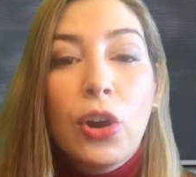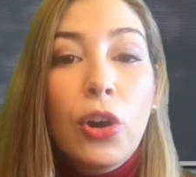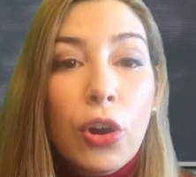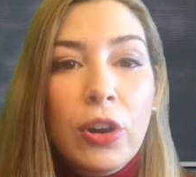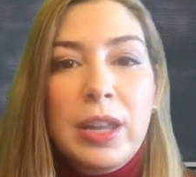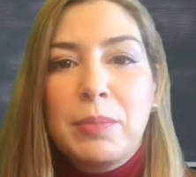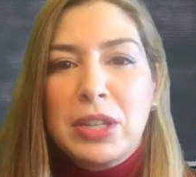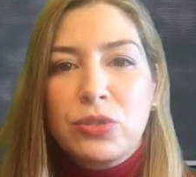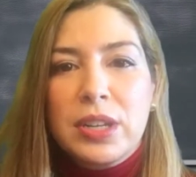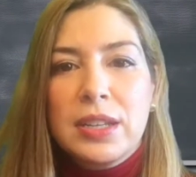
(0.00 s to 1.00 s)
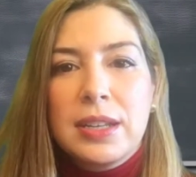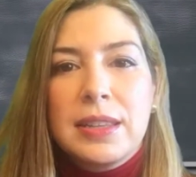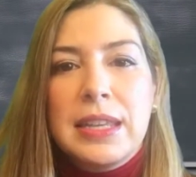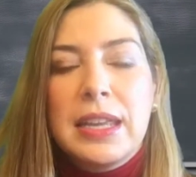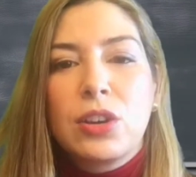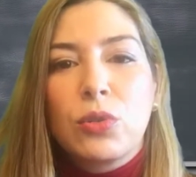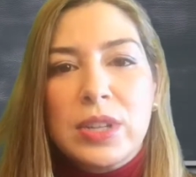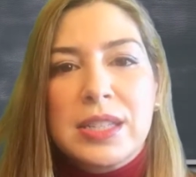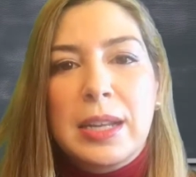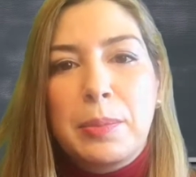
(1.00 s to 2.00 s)
or in Madrid, the
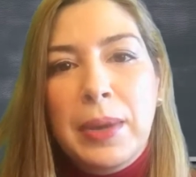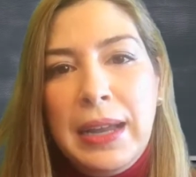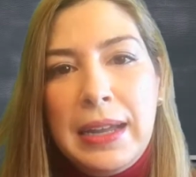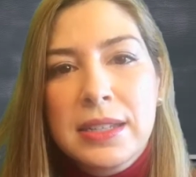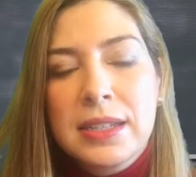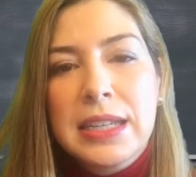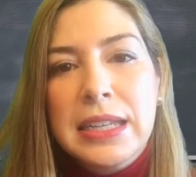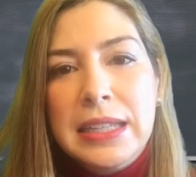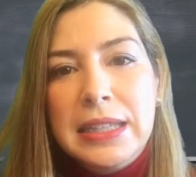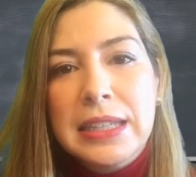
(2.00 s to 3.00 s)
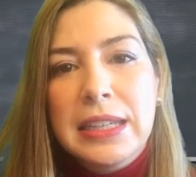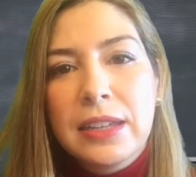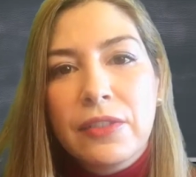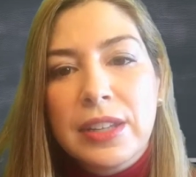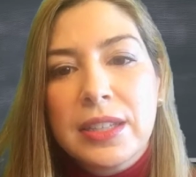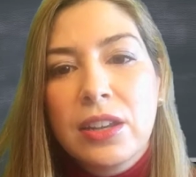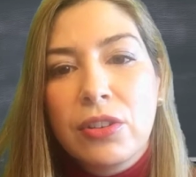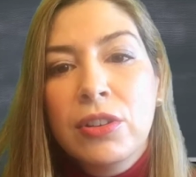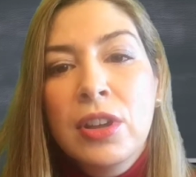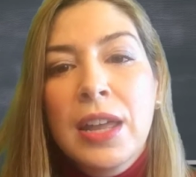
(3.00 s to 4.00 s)
Crystal Palace in the
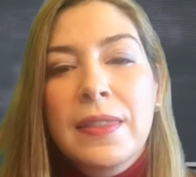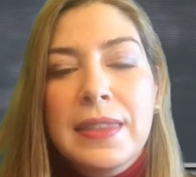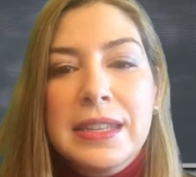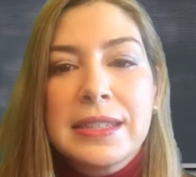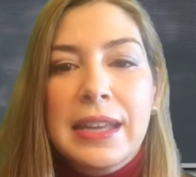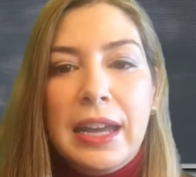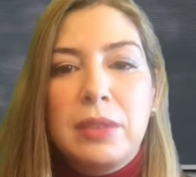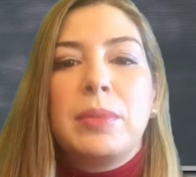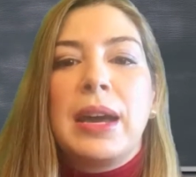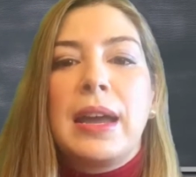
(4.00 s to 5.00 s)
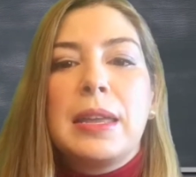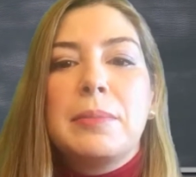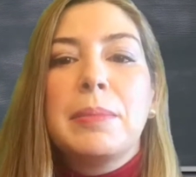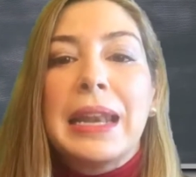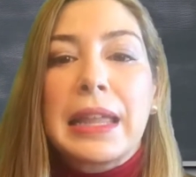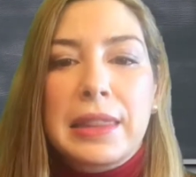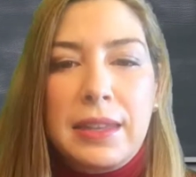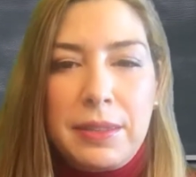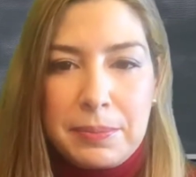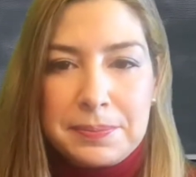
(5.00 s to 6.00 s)
Retiro, designed by Velázquez.